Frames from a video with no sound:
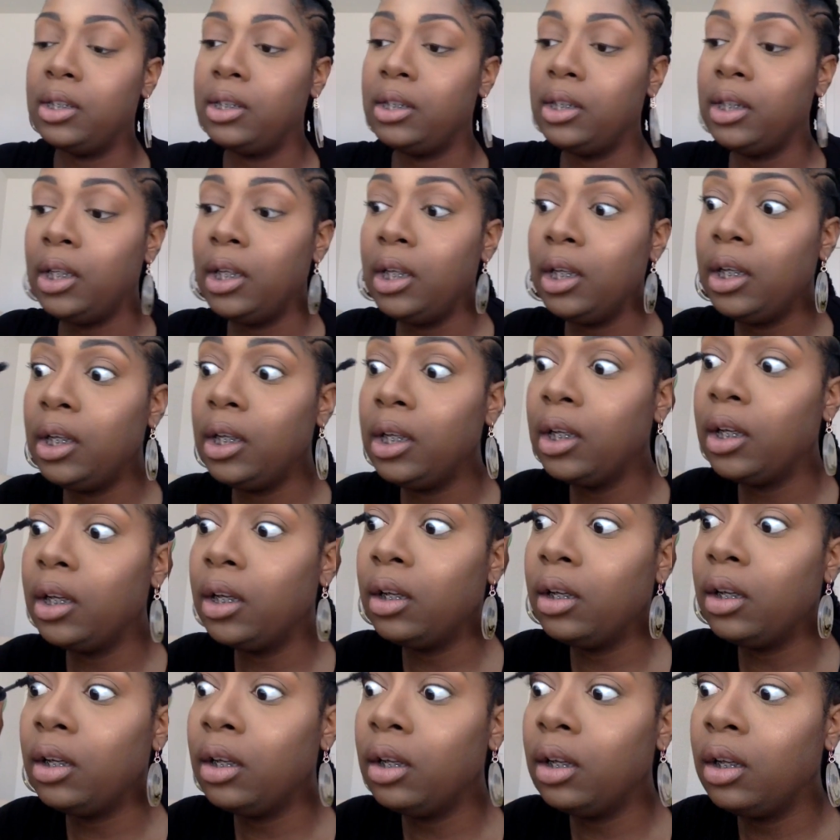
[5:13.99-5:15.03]
see
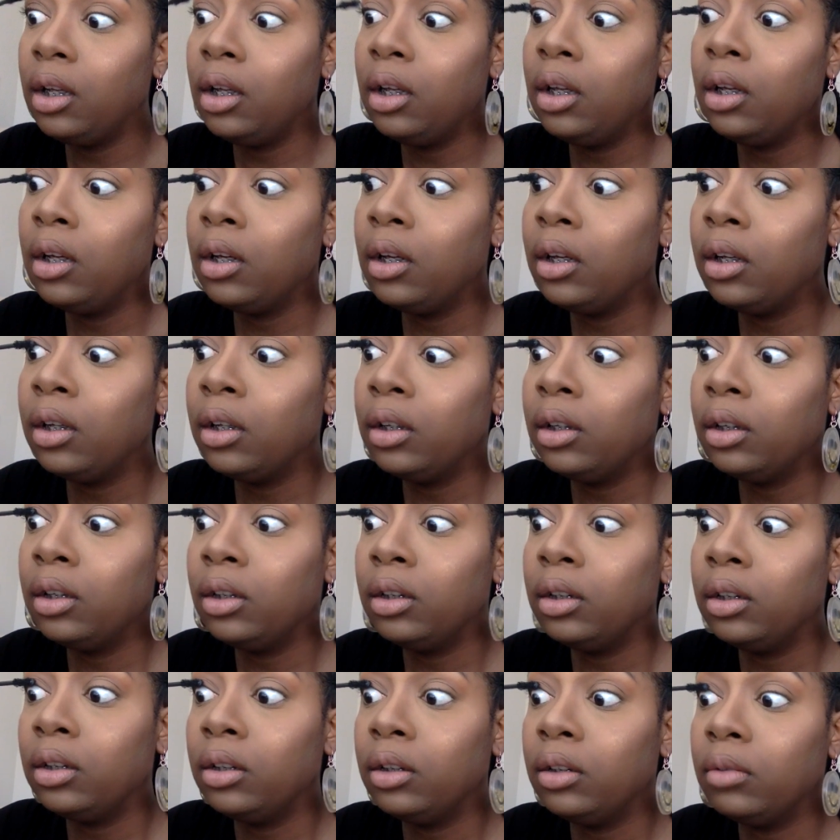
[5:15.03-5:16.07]

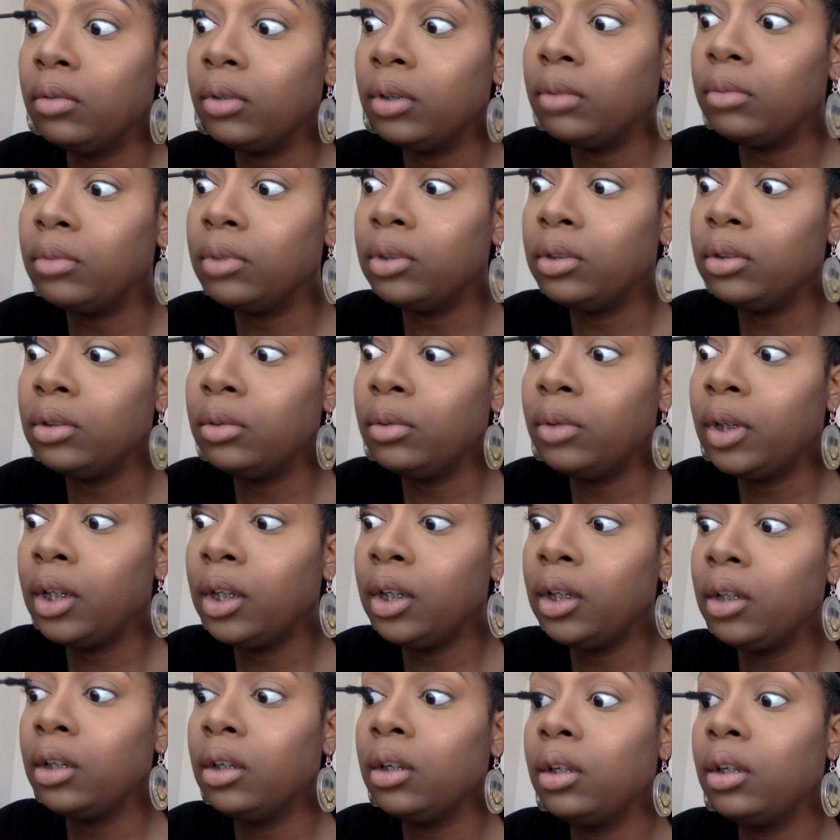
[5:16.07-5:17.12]
what I'm doing.